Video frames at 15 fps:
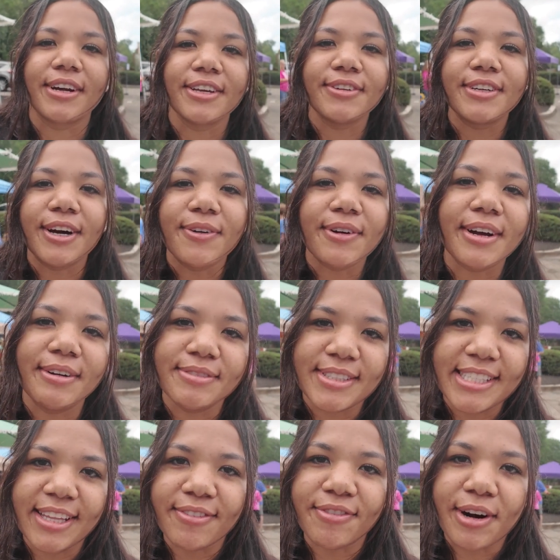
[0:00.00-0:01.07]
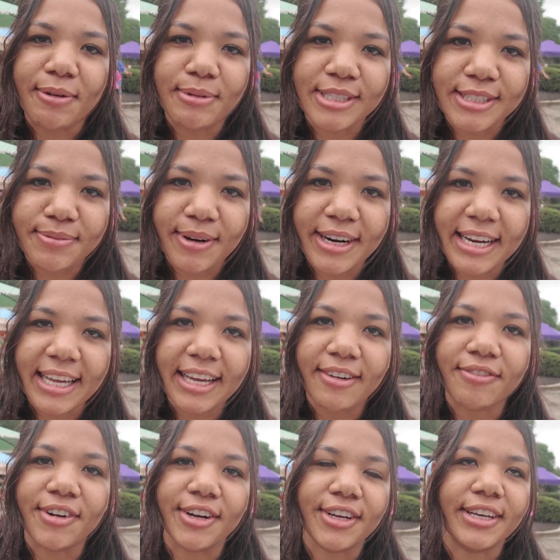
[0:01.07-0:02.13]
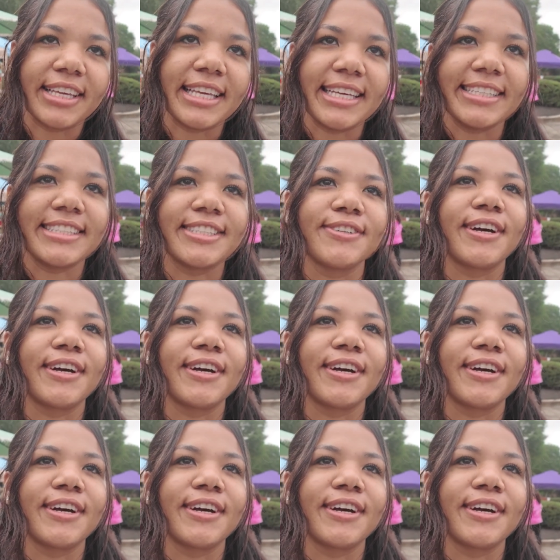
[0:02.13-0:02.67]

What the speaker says: You don't come to the farmer's market for cookies.